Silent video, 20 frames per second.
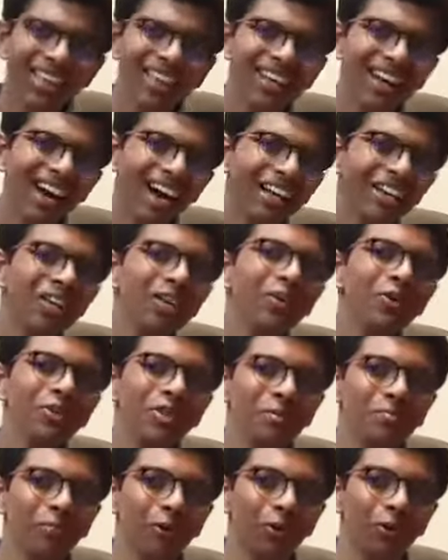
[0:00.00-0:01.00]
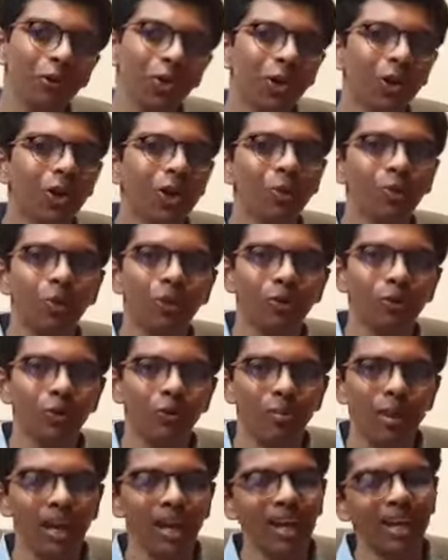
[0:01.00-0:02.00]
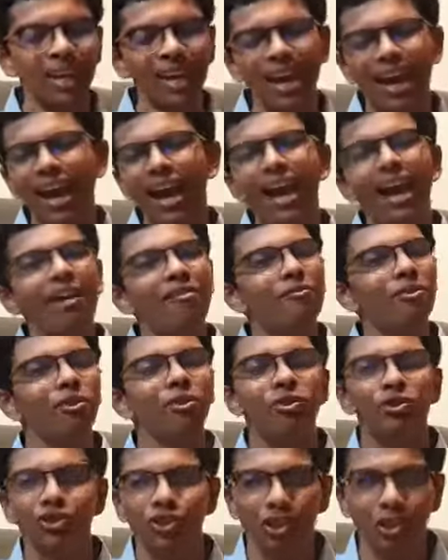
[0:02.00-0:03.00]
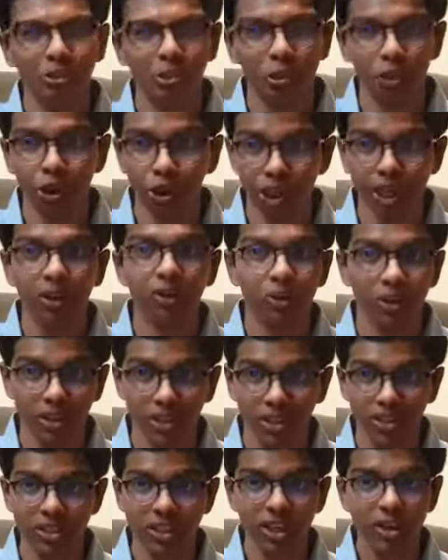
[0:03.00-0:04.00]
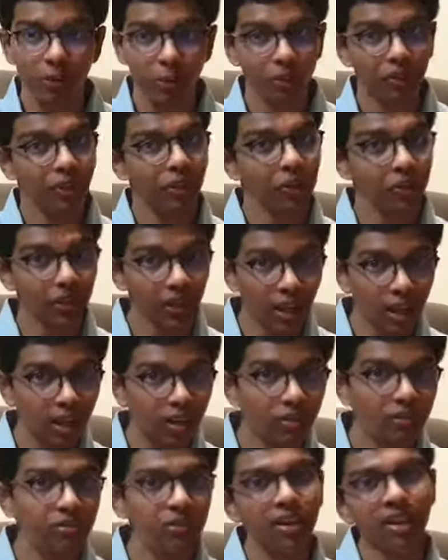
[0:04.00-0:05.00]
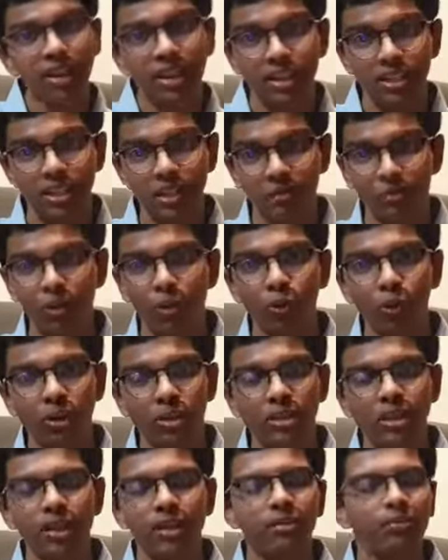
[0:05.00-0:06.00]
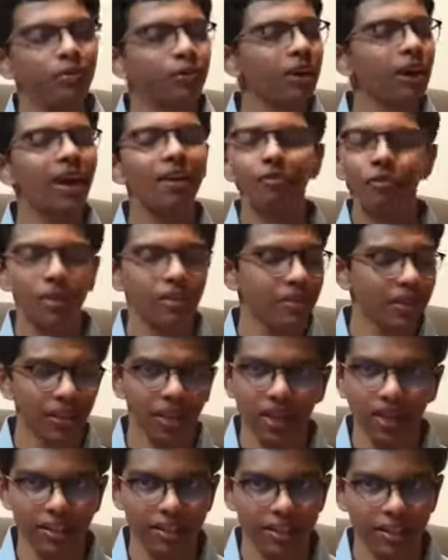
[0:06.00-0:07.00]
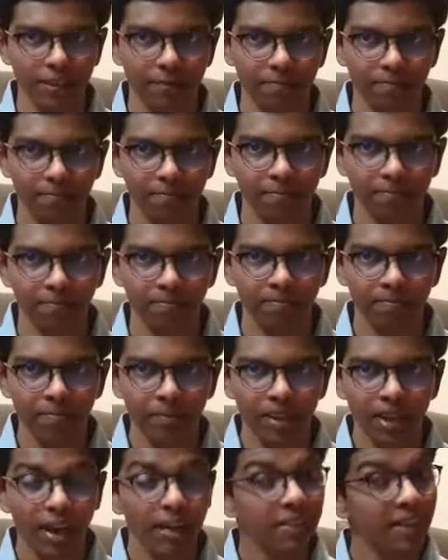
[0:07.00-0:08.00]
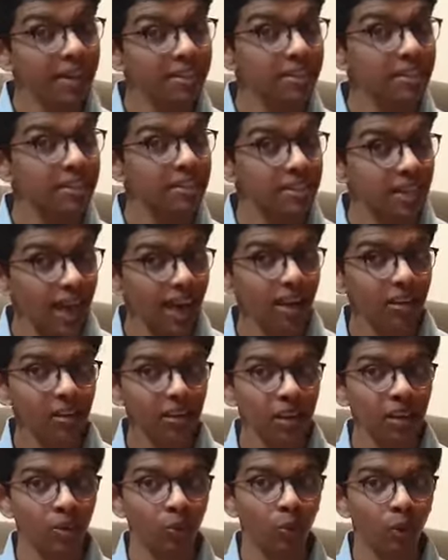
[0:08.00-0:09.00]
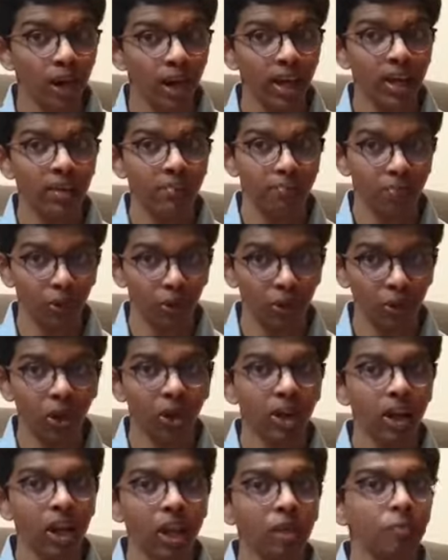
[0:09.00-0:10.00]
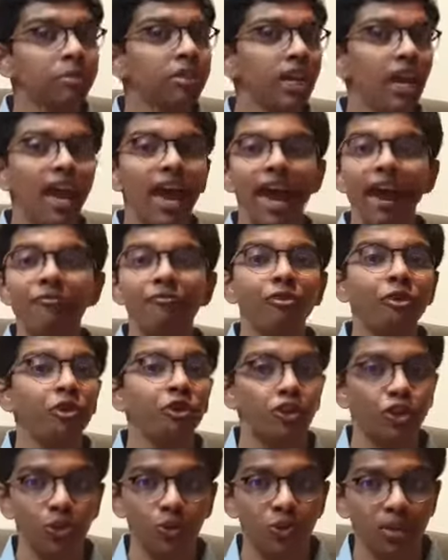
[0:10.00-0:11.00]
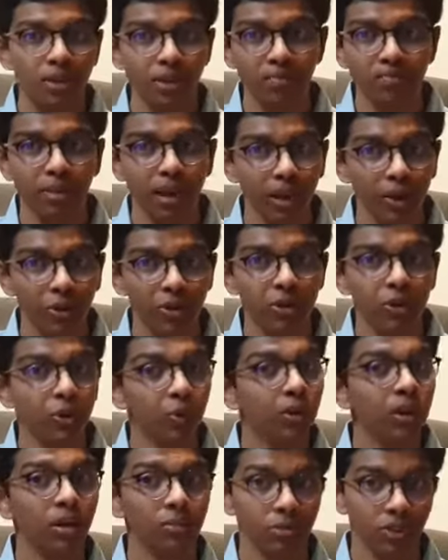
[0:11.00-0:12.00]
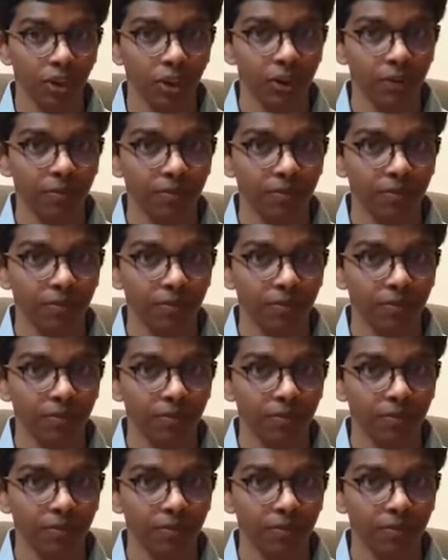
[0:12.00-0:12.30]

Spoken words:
I knew that Podar would remain ever so generous with their love and support for everything I did. And that's exactly the way Podar helps every student and parent who comes here.